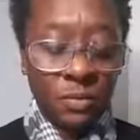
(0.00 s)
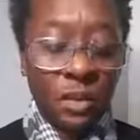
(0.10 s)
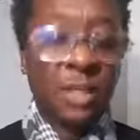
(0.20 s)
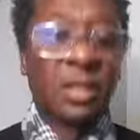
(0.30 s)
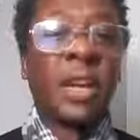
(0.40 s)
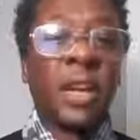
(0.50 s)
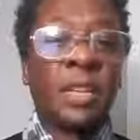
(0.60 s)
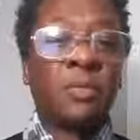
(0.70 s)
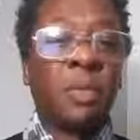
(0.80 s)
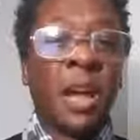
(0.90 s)
The thing
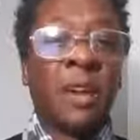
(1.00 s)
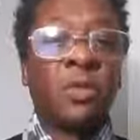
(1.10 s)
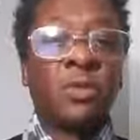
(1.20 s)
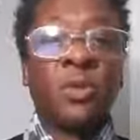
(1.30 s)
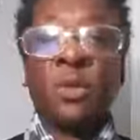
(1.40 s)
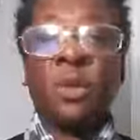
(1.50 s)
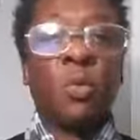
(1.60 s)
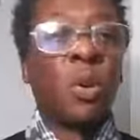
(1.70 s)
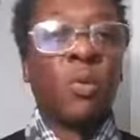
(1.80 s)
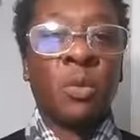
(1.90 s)
is, black folks, we don't know
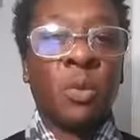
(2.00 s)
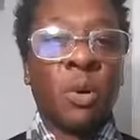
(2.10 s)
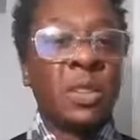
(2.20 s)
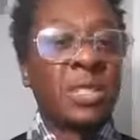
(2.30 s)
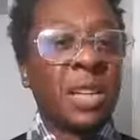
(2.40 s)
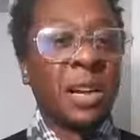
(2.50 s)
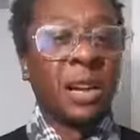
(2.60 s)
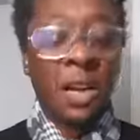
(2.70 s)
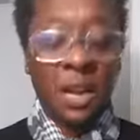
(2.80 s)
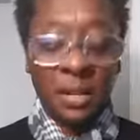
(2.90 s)
what we want. We say a
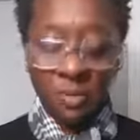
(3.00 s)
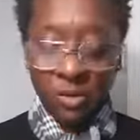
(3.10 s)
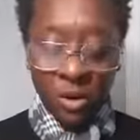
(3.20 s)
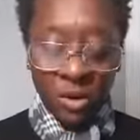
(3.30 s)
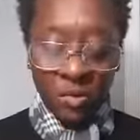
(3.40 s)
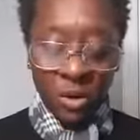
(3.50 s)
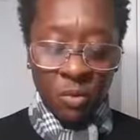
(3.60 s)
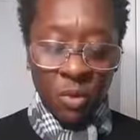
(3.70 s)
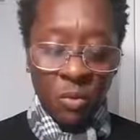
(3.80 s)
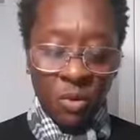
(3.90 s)
lot, but we don't know
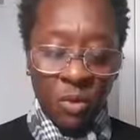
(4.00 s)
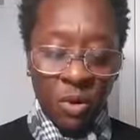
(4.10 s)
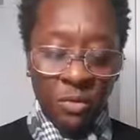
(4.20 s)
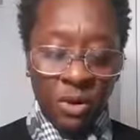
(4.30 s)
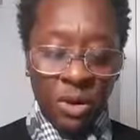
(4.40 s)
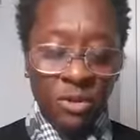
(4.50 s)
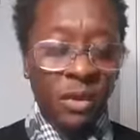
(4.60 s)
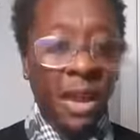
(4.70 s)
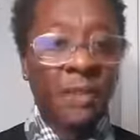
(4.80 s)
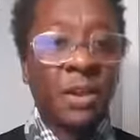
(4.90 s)
what we want because we
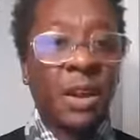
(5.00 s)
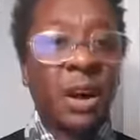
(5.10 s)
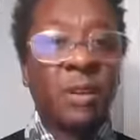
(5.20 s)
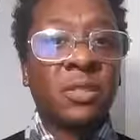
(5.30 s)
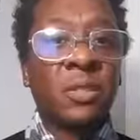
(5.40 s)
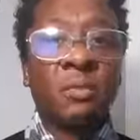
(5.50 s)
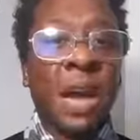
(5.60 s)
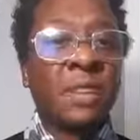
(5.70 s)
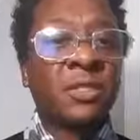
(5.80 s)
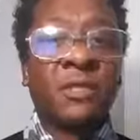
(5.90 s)
haven't gone to the,
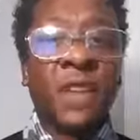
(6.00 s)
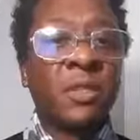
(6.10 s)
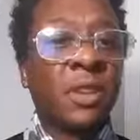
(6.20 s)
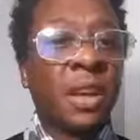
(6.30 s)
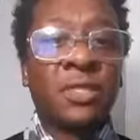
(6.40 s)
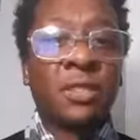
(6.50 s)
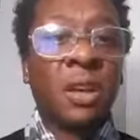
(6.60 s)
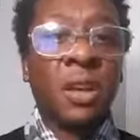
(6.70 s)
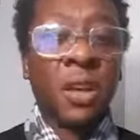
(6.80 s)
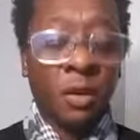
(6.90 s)
back to the foundation
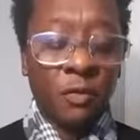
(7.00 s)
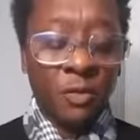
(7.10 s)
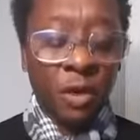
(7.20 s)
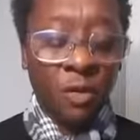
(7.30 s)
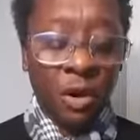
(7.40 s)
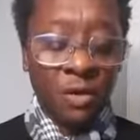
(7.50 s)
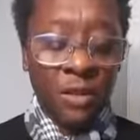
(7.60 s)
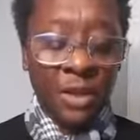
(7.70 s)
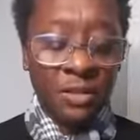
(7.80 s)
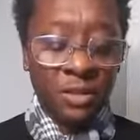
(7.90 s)
of who we were. If
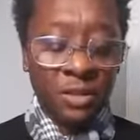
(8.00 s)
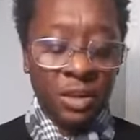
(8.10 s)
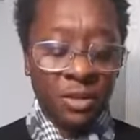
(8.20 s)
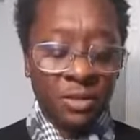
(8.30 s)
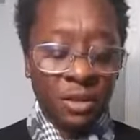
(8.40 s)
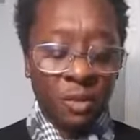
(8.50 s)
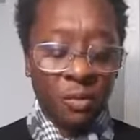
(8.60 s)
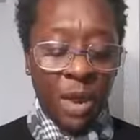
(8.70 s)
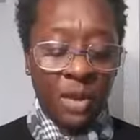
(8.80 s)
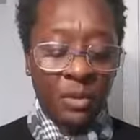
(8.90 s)
I can just get us to go
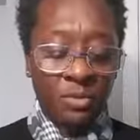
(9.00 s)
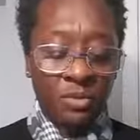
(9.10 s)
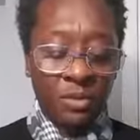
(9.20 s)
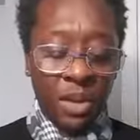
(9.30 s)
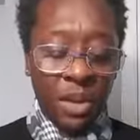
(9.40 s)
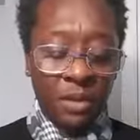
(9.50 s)
back to understand